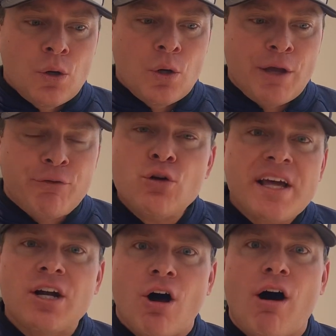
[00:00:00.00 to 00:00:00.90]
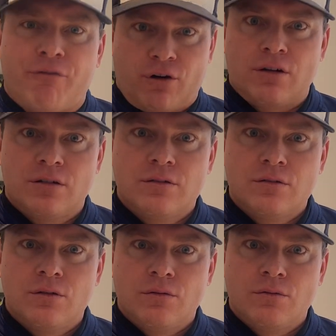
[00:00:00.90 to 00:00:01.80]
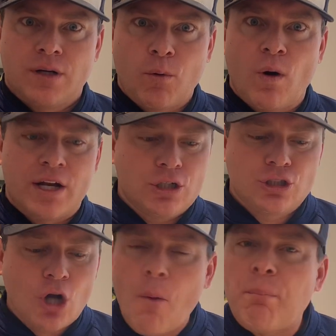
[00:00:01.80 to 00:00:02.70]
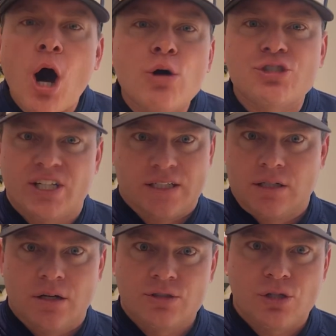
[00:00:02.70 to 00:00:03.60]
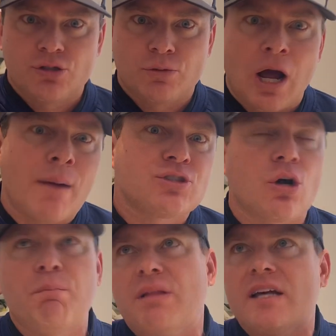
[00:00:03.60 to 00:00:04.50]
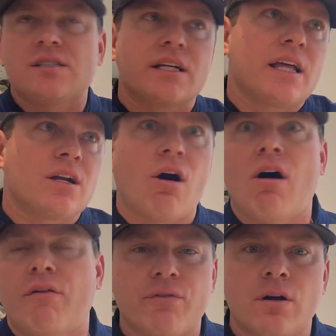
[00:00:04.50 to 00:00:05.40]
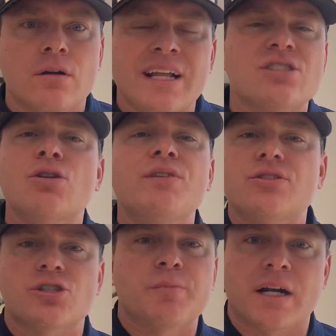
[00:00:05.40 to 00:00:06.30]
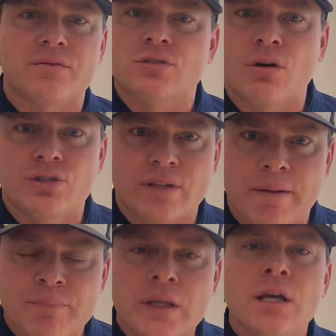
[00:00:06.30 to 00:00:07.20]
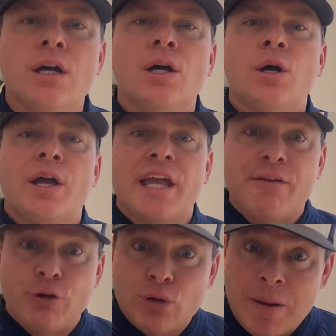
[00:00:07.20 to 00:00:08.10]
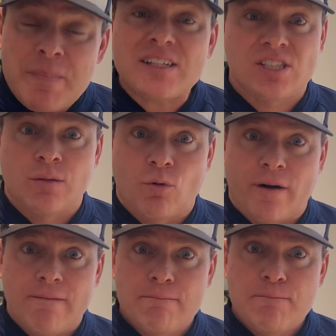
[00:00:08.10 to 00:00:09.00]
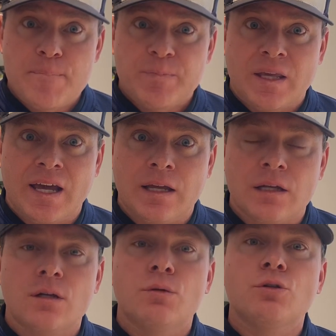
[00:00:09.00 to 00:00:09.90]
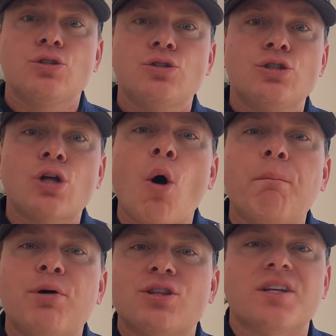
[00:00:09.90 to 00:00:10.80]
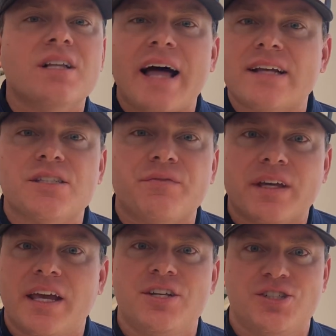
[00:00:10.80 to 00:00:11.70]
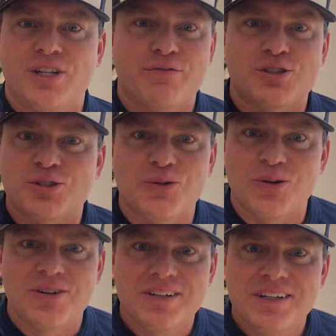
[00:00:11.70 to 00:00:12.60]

if you get an offer, number one, don't post it on social. I'm so blessed to get an offer. That's so disrespectful. Don't do that. If you commit somewhere, okay, don't put the classification of the school.